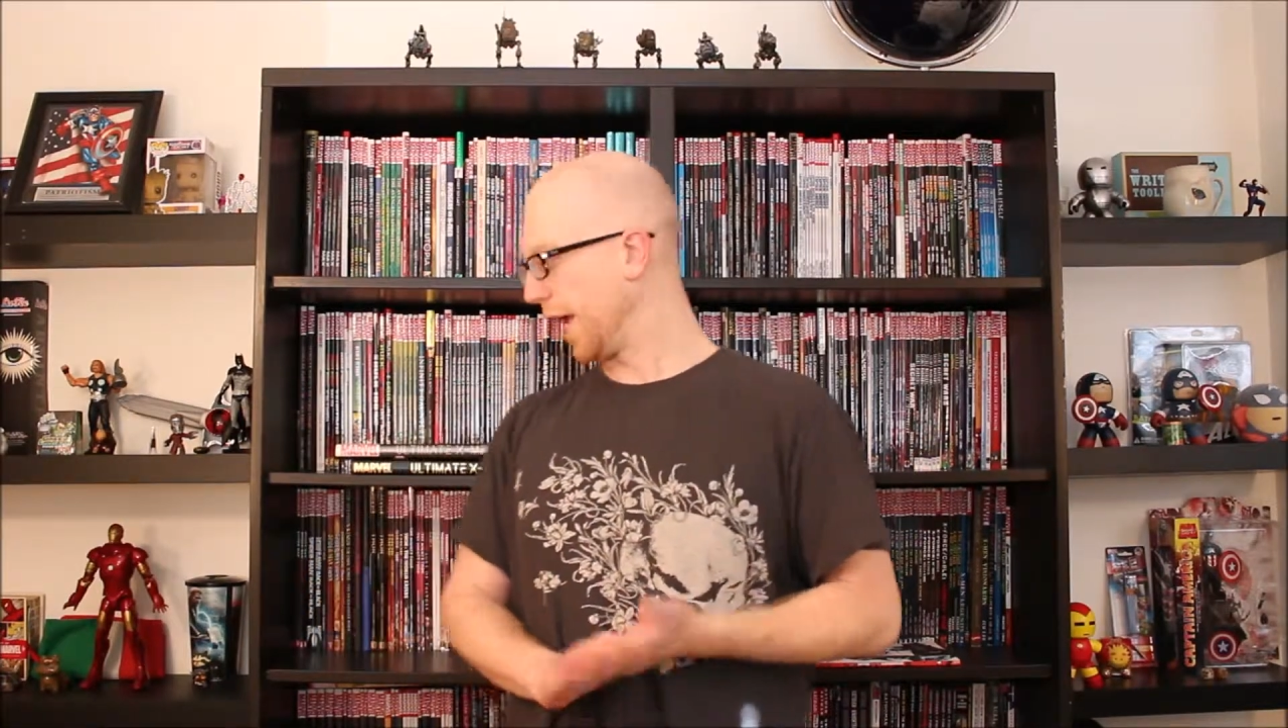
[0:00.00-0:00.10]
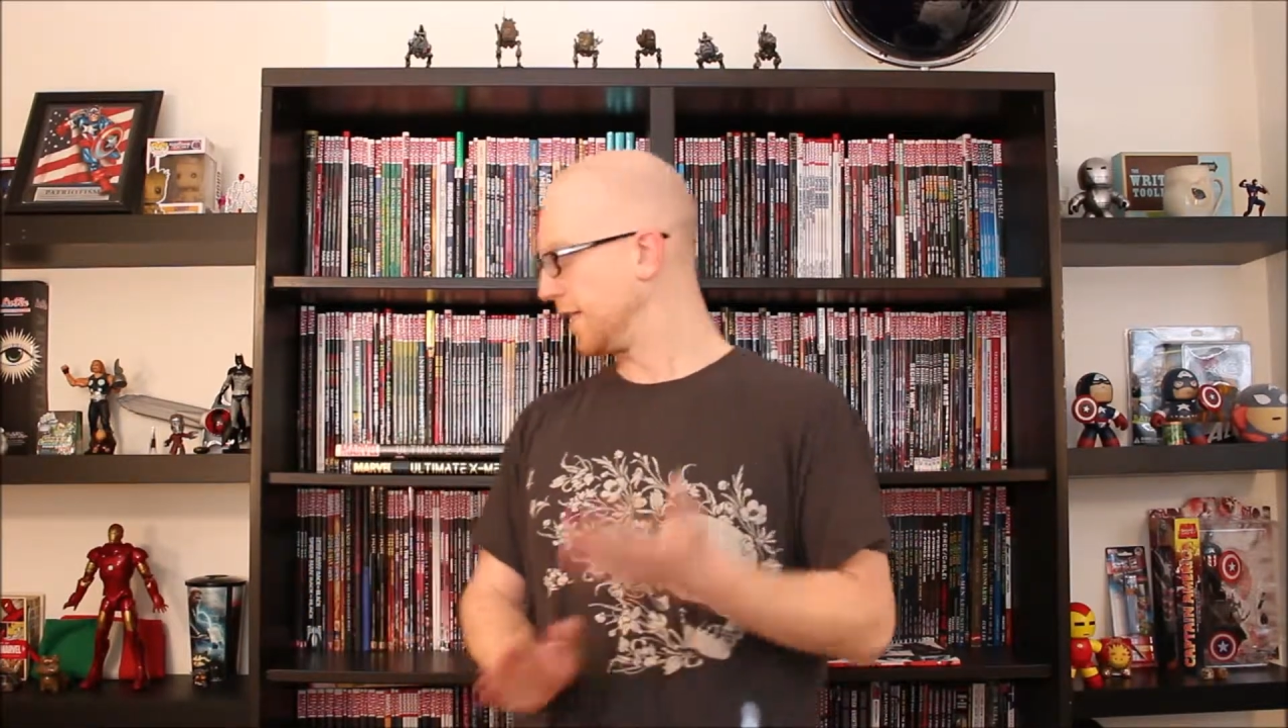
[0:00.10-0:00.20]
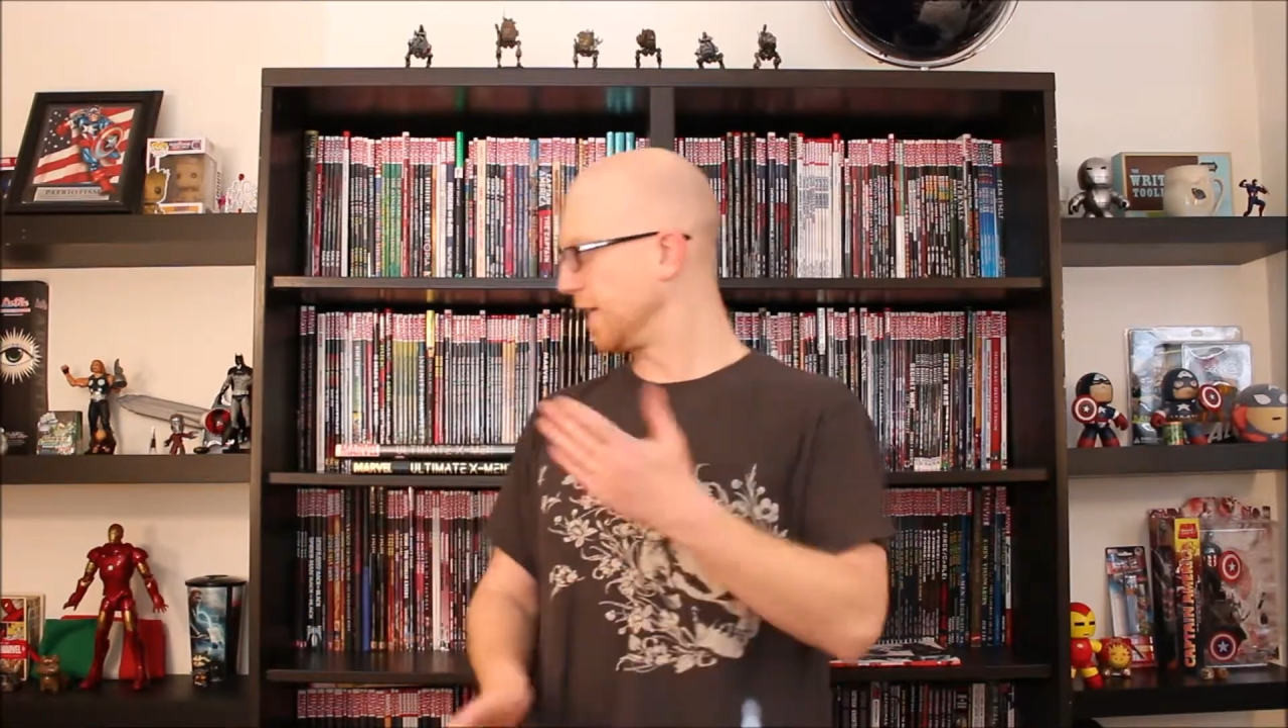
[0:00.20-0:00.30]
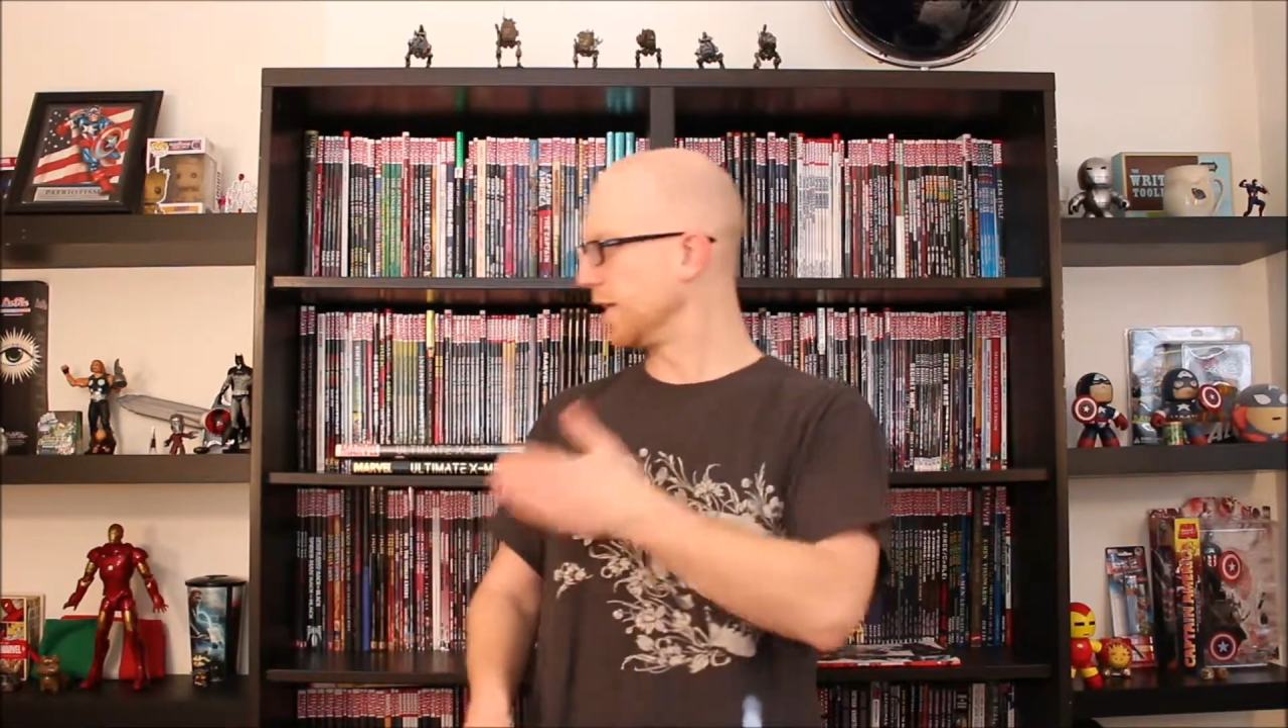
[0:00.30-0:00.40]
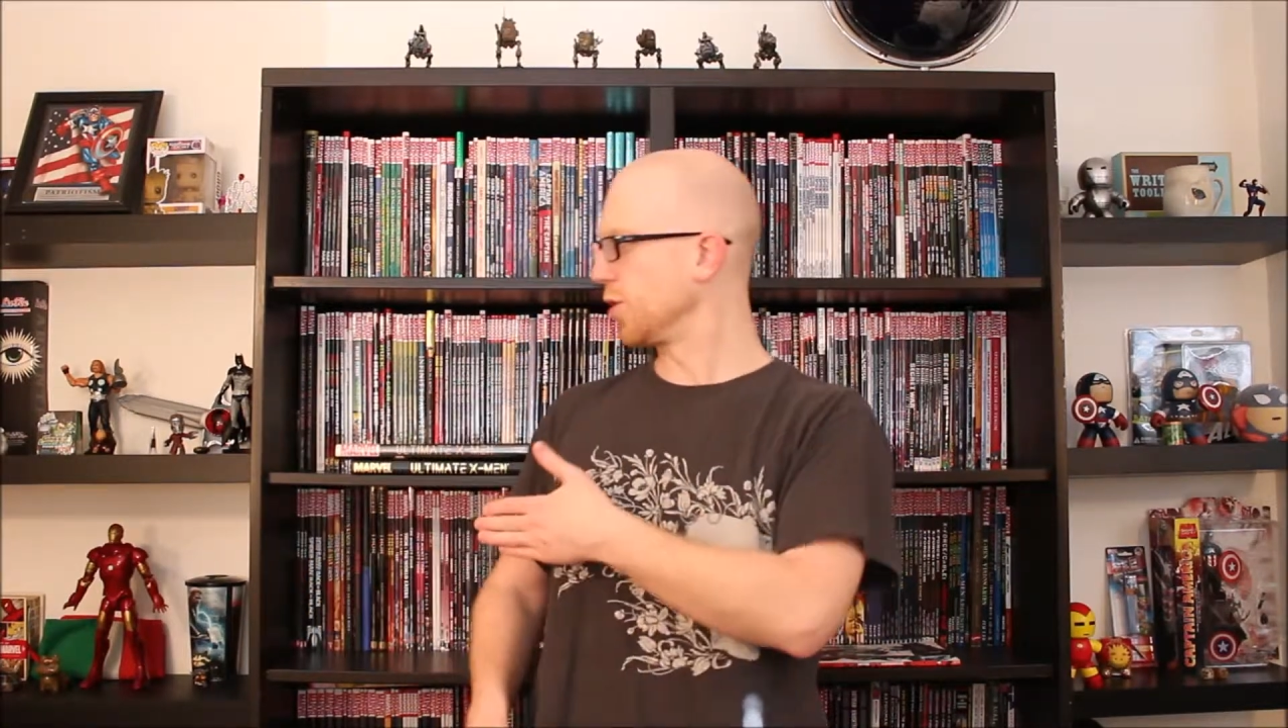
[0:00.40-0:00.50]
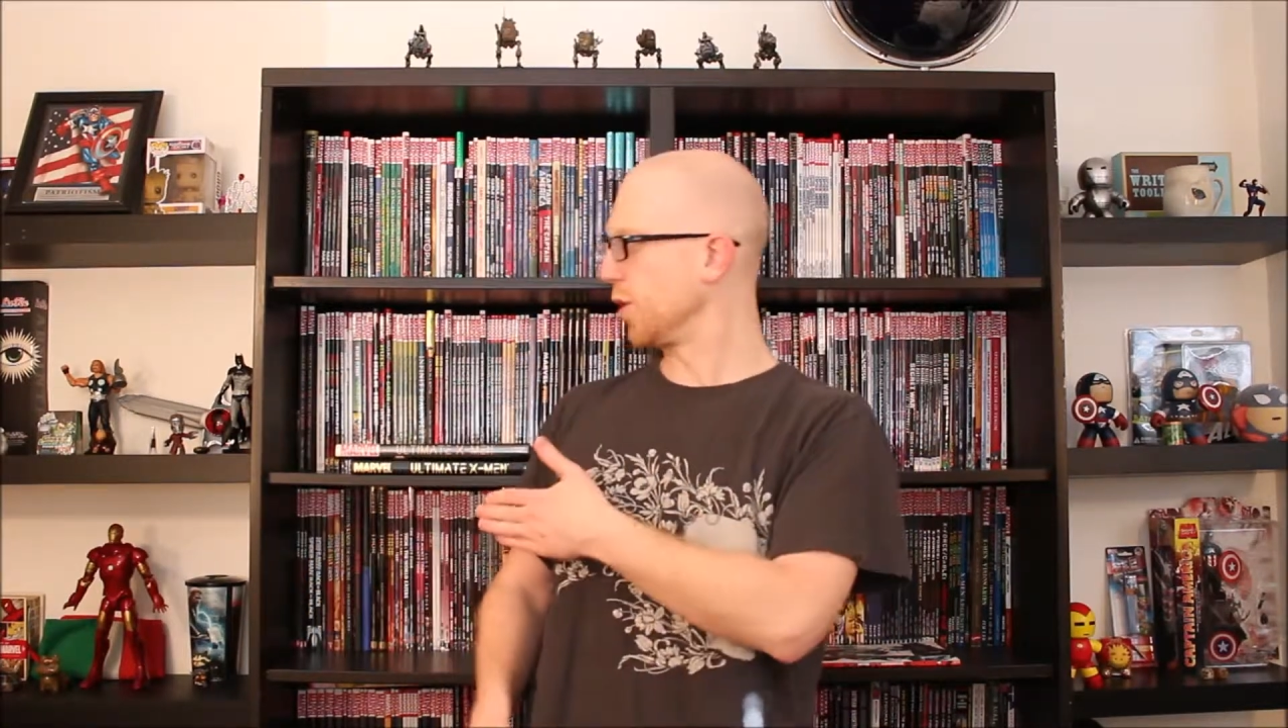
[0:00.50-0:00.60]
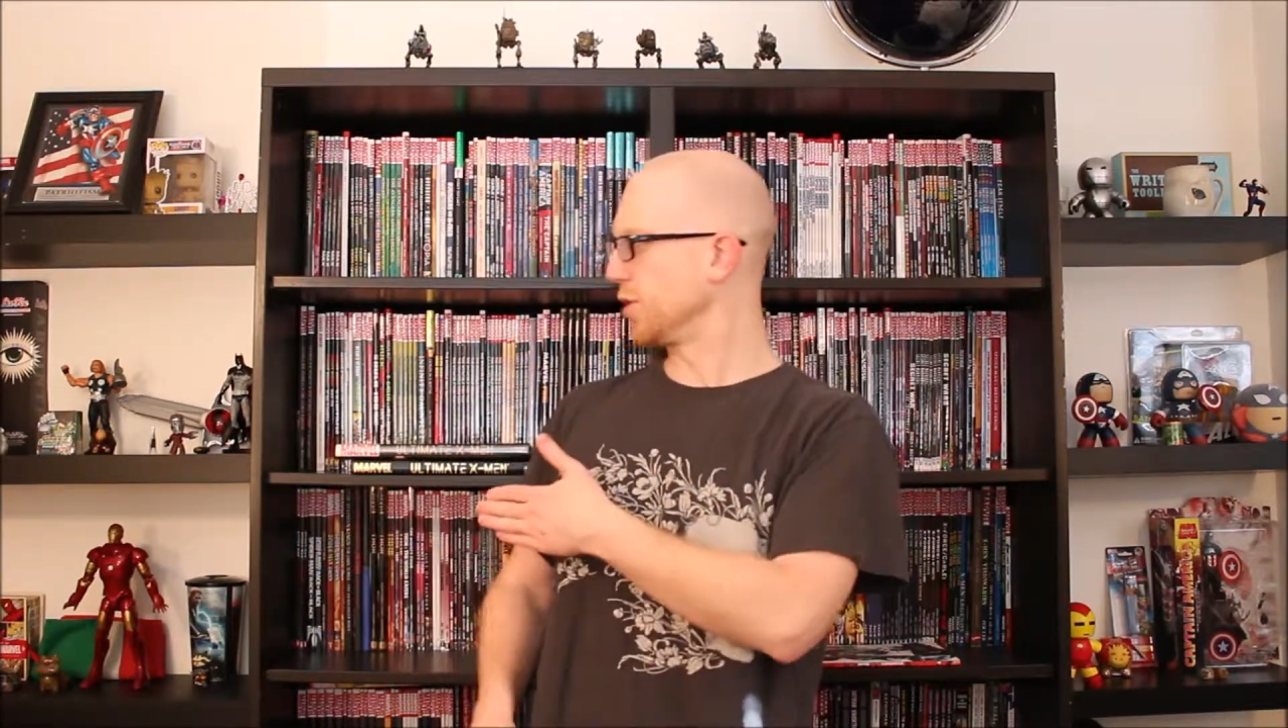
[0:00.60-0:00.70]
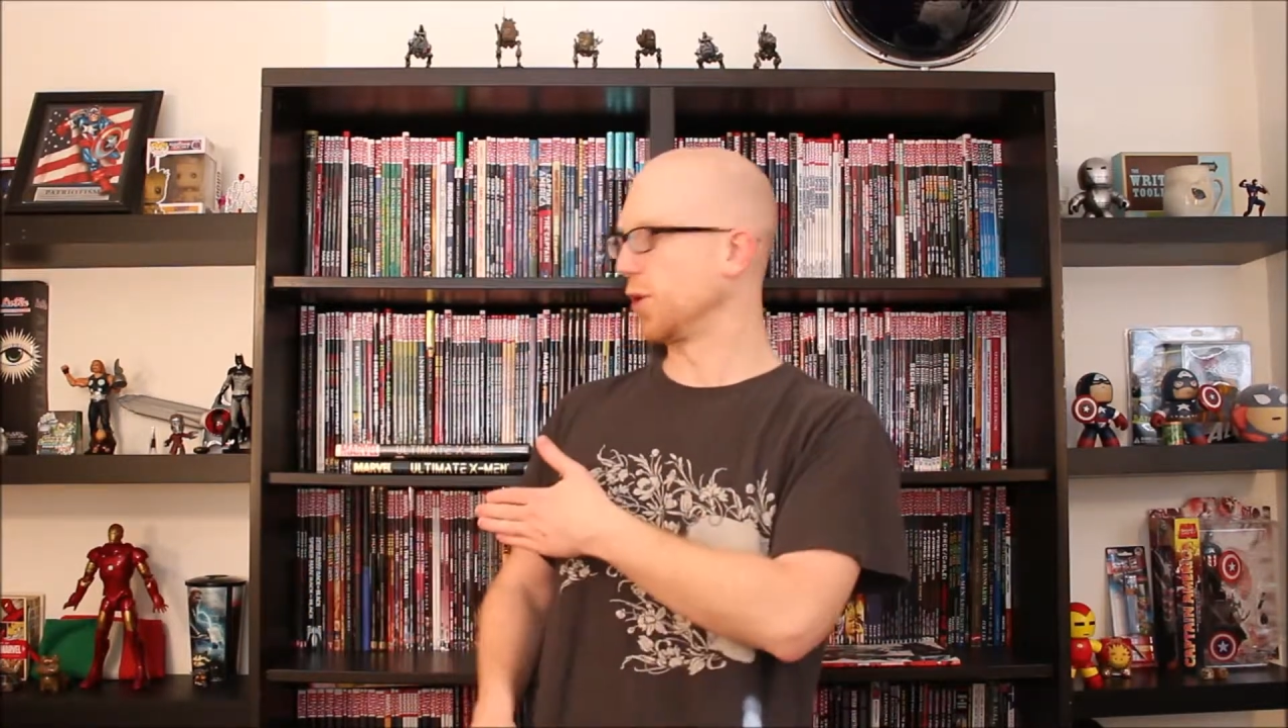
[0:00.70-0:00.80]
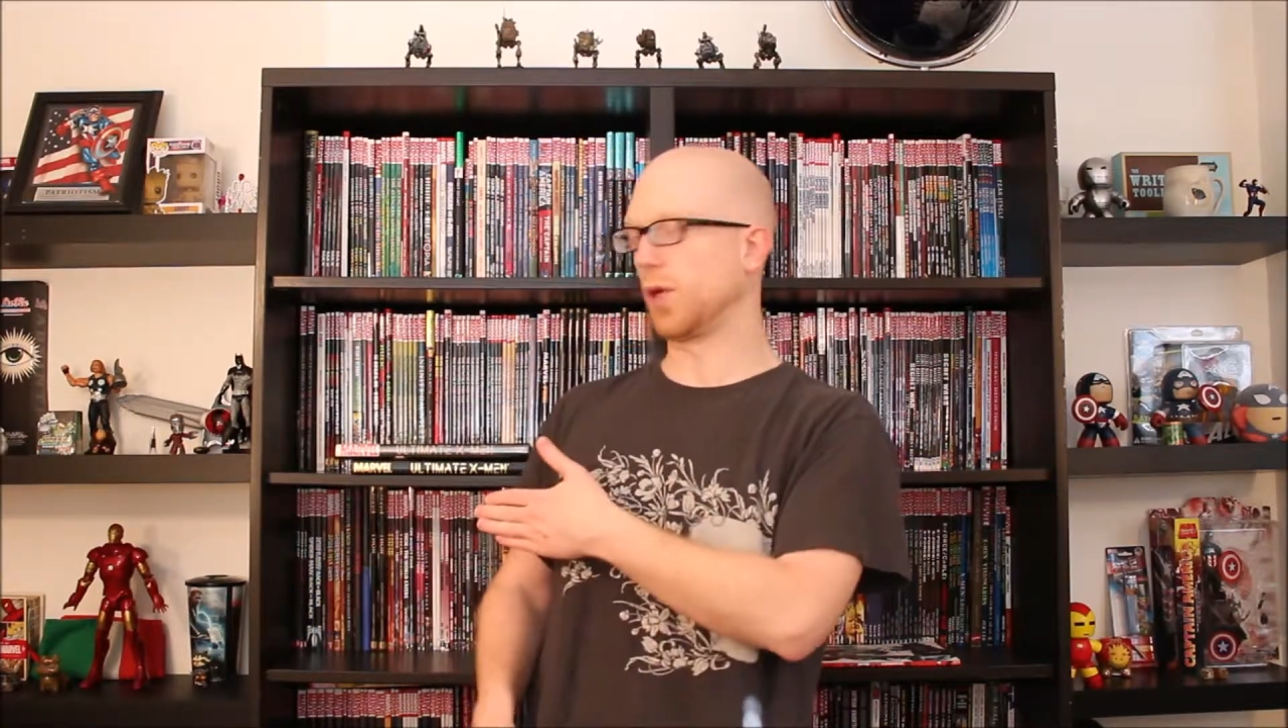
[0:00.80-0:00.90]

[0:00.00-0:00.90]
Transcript: It does also